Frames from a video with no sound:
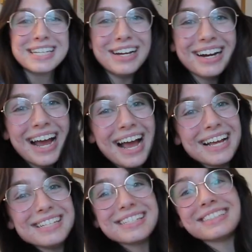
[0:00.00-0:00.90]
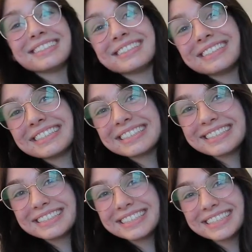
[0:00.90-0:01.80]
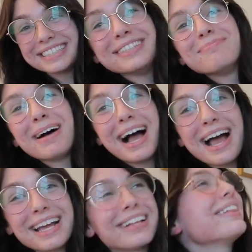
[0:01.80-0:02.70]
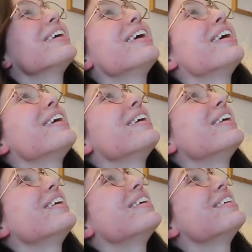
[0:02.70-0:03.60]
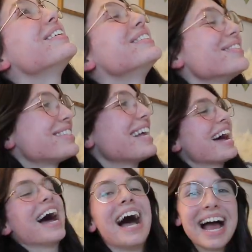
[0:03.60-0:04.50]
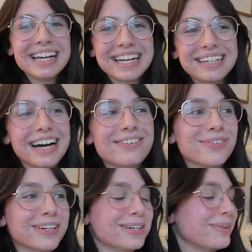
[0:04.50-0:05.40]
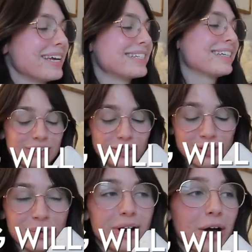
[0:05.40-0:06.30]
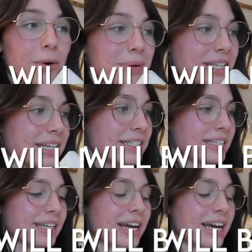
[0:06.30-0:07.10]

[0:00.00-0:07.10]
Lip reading: here, guys? My clothes! I cannot freaking wait to open this.